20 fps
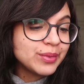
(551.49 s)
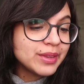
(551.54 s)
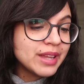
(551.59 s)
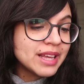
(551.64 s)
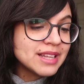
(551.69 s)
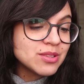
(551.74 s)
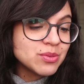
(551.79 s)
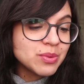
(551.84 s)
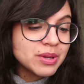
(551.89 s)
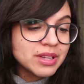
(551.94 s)

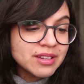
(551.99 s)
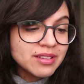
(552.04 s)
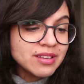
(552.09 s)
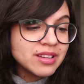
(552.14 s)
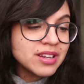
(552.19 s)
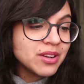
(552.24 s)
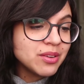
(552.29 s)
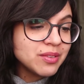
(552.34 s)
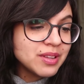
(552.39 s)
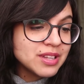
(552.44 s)
That's what,
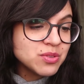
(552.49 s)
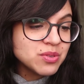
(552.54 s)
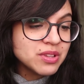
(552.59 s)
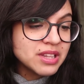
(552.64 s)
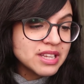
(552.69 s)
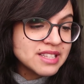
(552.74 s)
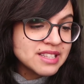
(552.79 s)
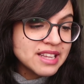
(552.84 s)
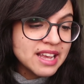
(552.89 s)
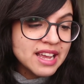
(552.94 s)
you know, that's what
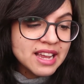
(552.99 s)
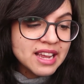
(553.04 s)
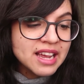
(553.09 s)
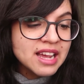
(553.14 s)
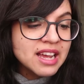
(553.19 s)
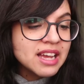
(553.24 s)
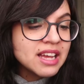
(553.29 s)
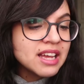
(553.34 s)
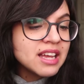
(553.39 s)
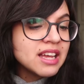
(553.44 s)
they
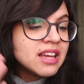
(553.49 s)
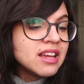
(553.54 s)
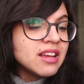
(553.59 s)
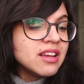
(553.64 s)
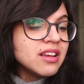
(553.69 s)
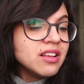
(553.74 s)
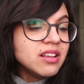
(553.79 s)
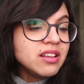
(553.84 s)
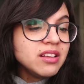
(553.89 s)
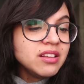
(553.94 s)
say.
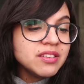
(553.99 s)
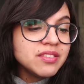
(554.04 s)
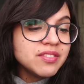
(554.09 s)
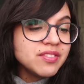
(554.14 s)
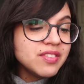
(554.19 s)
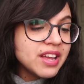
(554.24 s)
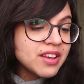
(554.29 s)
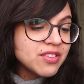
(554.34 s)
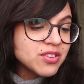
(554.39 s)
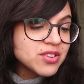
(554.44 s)

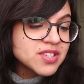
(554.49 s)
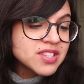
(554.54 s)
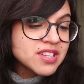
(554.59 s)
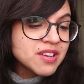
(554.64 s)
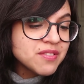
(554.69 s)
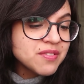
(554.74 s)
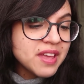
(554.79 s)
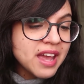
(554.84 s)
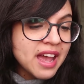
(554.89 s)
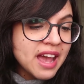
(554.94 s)
The other
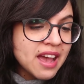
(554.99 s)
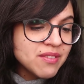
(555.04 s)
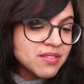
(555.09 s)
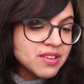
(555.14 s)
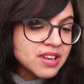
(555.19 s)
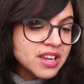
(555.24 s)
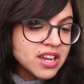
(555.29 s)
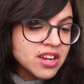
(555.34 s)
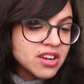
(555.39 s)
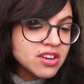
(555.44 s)
stuff they have
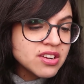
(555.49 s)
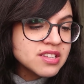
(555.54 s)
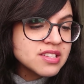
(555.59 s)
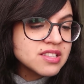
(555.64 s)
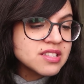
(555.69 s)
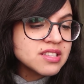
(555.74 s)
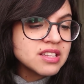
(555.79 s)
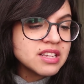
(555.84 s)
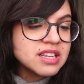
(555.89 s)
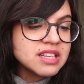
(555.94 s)
in here
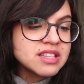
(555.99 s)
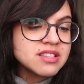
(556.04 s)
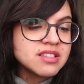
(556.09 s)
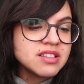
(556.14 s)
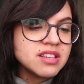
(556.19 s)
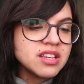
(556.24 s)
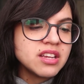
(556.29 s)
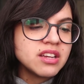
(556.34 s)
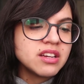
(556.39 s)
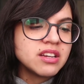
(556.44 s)
is,
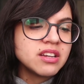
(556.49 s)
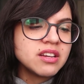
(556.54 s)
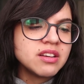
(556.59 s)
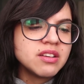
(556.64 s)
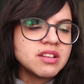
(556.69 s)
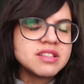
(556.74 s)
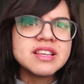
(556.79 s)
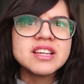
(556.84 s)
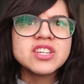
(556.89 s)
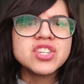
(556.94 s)
it's
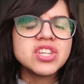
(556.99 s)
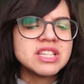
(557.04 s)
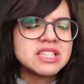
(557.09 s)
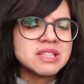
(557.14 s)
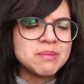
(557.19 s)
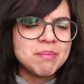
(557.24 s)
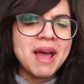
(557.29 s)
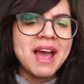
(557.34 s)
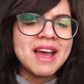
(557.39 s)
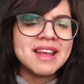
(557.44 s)

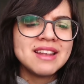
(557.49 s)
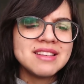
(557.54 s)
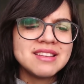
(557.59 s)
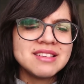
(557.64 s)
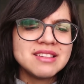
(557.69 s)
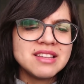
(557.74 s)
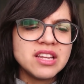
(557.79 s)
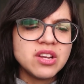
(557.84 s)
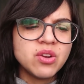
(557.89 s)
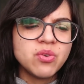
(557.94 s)
a
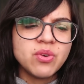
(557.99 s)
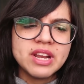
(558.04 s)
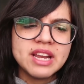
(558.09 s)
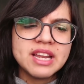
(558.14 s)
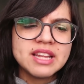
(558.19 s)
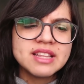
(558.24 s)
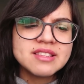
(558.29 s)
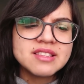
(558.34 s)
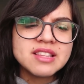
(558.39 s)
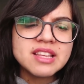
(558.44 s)
patent
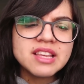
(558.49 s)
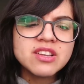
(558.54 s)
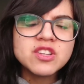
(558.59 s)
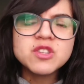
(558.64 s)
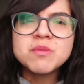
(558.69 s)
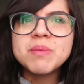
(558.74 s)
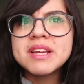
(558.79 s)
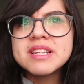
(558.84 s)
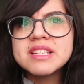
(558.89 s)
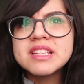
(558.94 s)
ingredients that
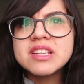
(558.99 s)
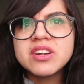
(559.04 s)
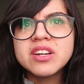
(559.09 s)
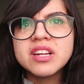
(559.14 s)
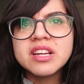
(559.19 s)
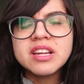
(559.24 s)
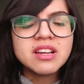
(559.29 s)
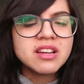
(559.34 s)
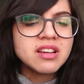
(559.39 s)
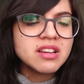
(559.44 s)
kills
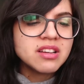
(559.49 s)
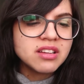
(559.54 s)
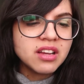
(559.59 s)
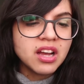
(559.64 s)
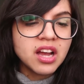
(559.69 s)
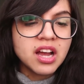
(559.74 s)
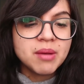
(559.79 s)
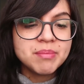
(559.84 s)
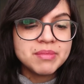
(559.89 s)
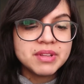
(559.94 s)
bacteria.
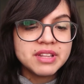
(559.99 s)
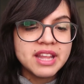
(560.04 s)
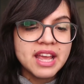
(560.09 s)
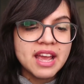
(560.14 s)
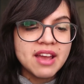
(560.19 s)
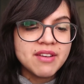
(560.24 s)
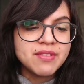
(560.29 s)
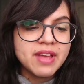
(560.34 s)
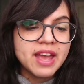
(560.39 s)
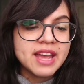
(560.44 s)
Then they
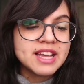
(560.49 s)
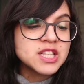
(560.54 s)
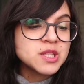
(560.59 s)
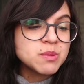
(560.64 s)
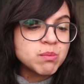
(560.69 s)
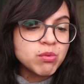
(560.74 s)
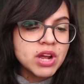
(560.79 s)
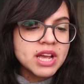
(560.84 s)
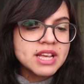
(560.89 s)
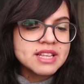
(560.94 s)
have
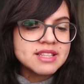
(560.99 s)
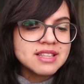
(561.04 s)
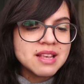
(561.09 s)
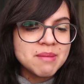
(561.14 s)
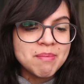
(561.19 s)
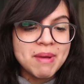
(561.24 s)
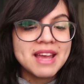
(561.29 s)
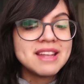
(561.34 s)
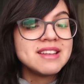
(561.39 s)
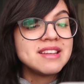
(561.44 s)
Express,
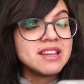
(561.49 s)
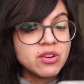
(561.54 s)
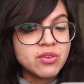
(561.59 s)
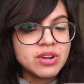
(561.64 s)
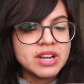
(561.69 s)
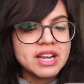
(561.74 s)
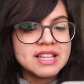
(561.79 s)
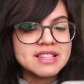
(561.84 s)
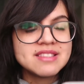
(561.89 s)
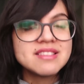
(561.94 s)
a patent
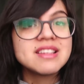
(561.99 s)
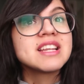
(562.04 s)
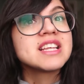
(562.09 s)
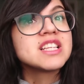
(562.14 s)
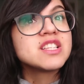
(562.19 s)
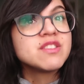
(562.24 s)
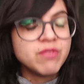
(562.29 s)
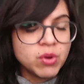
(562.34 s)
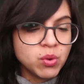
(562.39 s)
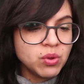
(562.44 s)
ingredients that
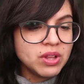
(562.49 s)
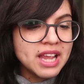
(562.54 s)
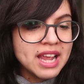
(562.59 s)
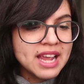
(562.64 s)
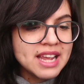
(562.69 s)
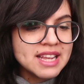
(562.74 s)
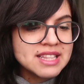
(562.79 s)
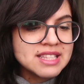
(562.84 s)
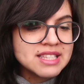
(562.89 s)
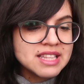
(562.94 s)

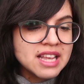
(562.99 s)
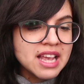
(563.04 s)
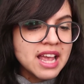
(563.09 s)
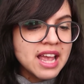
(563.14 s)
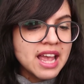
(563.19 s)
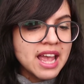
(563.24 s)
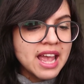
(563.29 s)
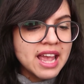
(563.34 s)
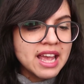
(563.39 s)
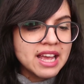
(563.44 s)
exfoliates,
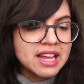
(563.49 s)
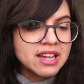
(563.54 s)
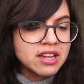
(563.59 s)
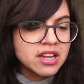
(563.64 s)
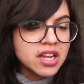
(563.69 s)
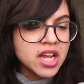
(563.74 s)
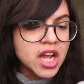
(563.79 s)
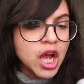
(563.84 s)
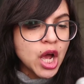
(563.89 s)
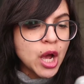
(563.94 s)

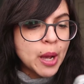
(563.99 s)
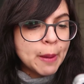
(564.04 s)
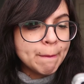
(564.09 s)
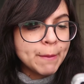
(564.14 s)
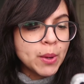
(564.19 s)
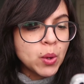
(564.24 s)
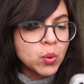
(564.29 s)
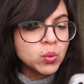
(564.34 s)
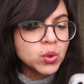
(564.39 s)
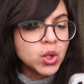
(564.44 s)
and
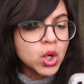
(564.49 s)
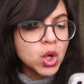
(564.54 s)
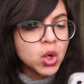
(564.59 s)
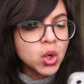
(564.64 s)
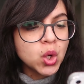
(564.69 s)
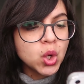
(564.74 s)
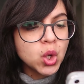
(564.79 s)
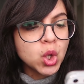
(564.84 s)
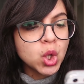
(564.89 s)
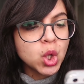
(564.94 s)

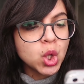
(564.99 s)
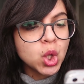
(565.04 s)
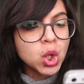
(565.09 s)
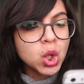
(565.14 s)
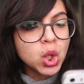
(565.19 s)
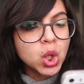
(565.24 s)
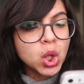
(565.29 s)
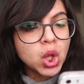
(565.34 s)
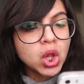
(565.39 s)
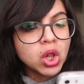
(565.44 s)

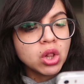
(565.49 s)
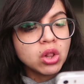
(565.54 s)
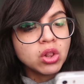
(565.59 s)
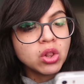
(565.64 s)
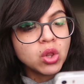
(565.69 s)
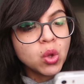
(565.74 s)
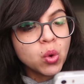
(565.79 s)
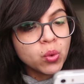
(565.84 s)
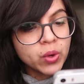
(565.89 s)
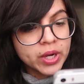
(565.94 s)

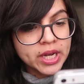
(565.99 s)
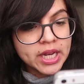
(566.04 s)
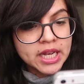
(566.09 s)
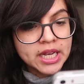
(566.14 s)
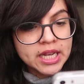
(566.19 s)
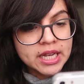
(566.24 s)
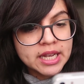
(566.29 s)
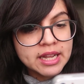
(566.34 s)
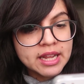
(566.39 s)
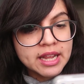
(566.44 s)

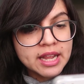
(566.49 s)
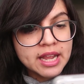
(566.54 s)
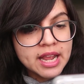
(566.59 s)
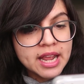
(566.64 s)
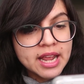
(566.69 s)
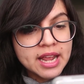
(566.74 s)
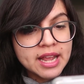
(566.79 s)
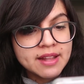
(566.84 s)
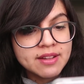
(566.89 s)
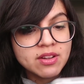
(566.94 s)
monolaurin,
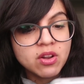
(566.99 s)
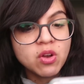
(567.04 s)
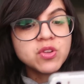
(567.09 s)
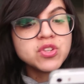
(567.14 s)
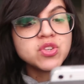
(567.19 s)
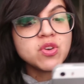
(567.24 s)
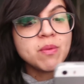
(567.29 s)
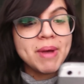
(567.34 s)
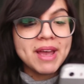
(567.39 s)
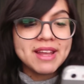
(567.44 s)
and
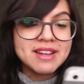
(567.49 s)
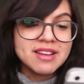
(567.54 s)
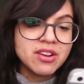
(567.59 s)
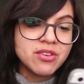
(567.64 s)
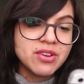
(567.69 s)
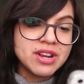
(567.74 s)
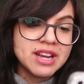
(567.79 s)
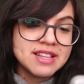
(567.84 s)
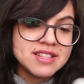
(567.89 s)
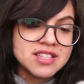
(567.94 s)
also patent
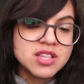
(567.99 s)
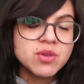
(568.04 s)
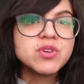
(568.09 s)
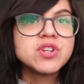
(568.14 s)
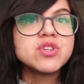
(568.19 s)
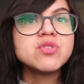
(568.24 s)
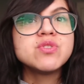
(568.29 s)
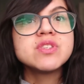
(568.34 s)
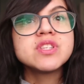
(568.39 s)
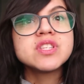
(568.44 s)
ingredients that
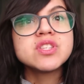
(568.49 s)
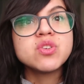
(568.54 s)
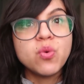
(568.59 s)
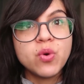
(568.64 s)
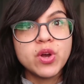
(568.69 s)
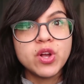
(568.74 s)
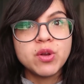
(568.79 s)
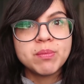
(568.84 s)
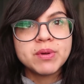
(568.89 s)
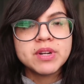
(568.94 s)
reduces
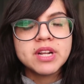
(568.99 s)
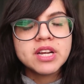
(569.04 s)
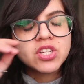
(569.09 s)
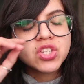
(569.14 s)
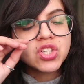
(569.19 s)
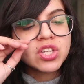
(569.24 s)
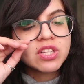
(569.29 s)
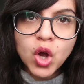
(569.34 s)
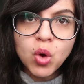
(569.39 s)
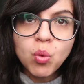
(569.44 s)
oil
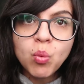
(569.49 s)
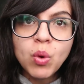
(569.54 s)
production.